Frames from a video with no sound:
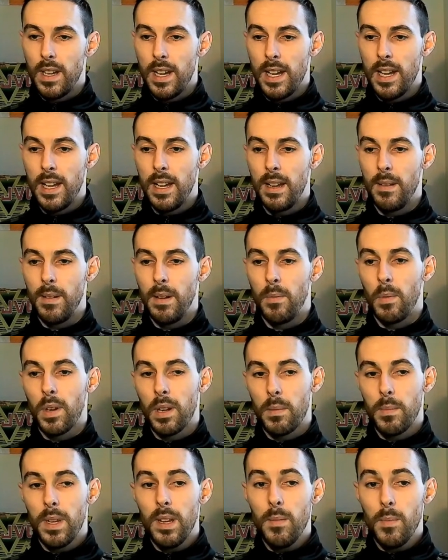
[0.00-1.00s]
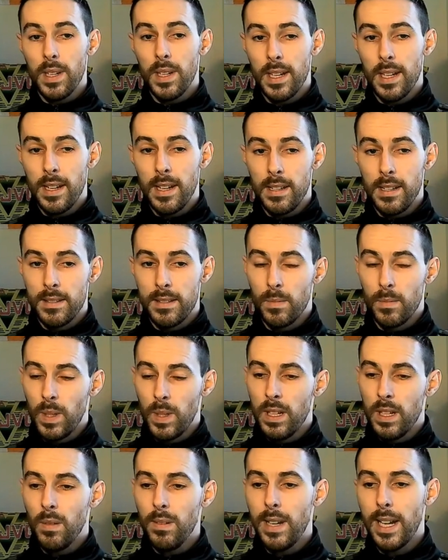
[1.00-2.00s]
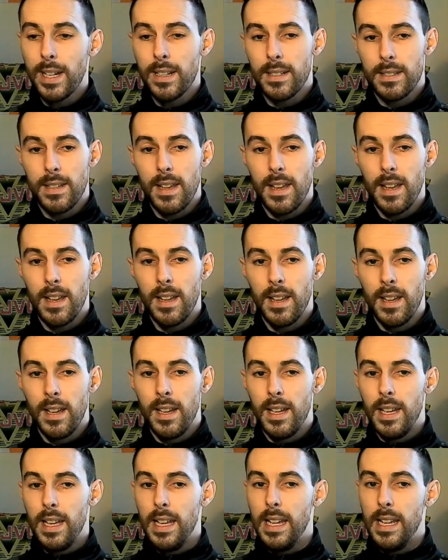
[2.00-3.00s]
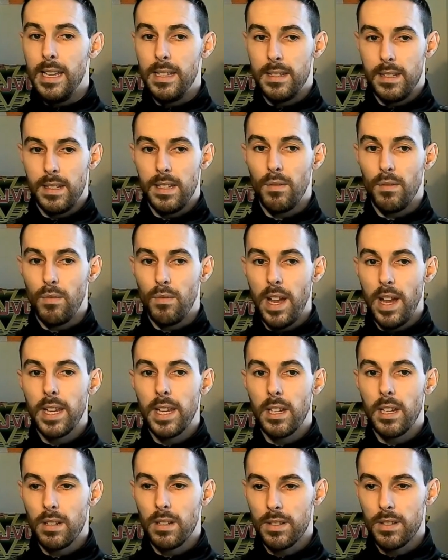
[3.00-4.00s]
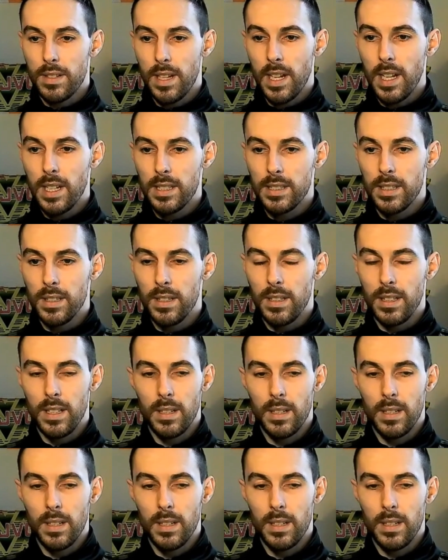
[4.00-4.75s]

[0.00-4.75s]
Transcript: And what I mean by that is, we know Lacazette isn't a regular starter.